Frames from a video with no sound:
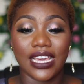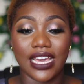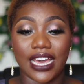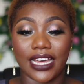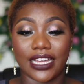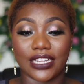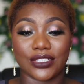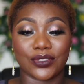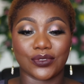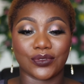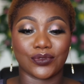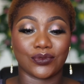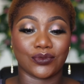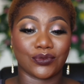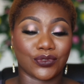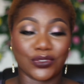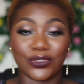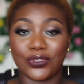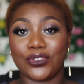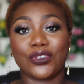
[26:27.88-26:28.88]
how to
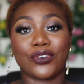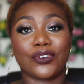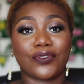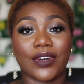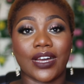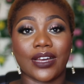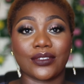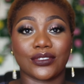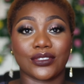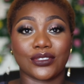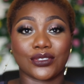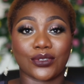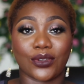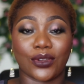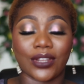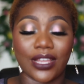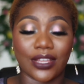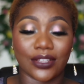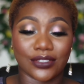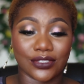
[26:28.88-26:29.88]
do your
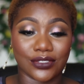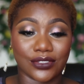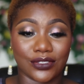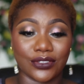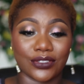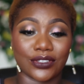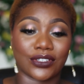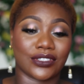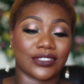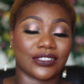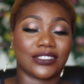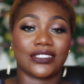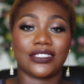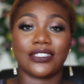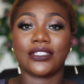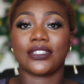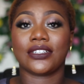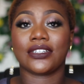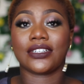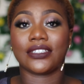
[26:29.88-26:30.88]
foundation, how to do your
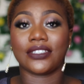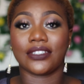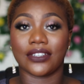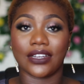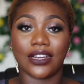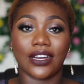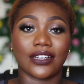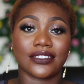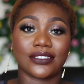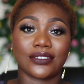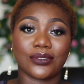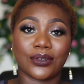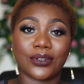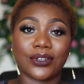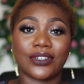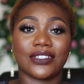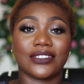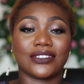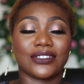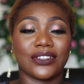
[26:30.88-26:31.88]
concealer, your
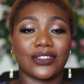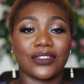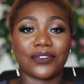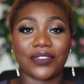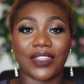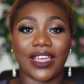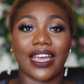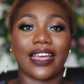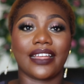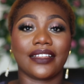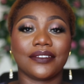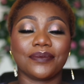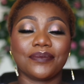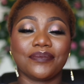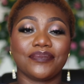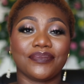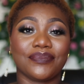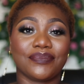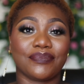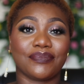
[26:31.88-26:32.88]
contour, and all of that.
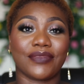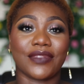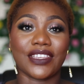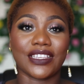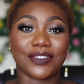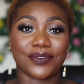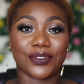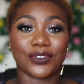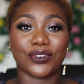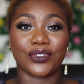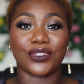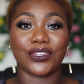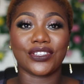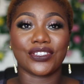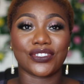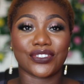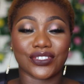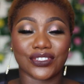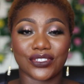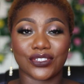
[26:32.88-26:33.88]
This video
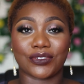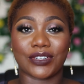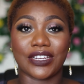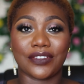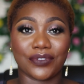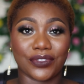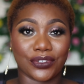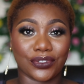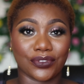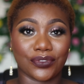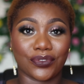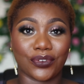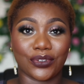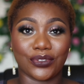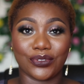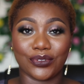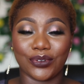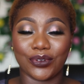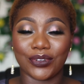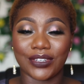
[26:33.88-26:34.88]
is just the right video for
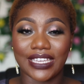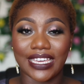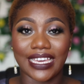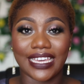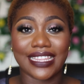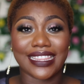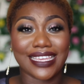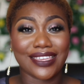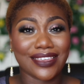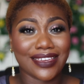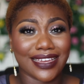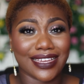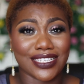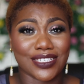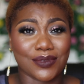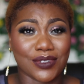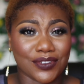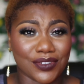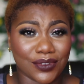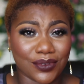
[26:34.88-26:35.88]
you, okay? Thank you guys
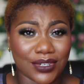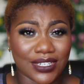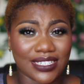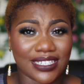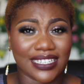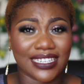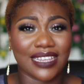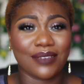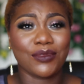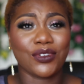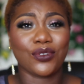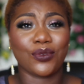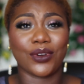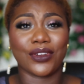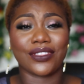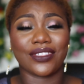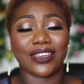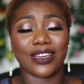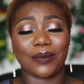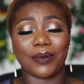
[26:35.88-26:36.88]
so much for watching. Let me know what
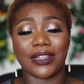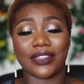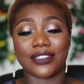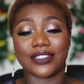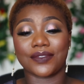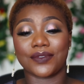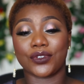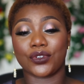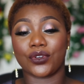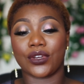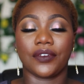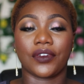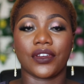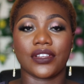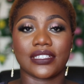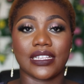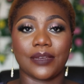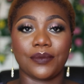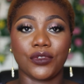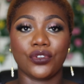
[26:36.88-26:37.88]
you think about this video. Of
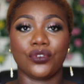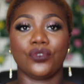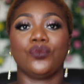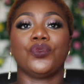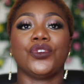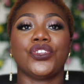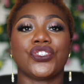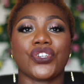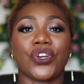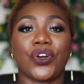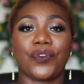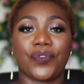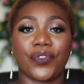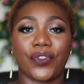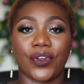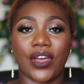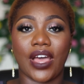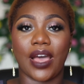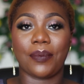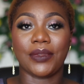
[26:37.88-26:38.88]
course, let me know which of
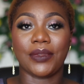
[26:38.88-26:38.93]
the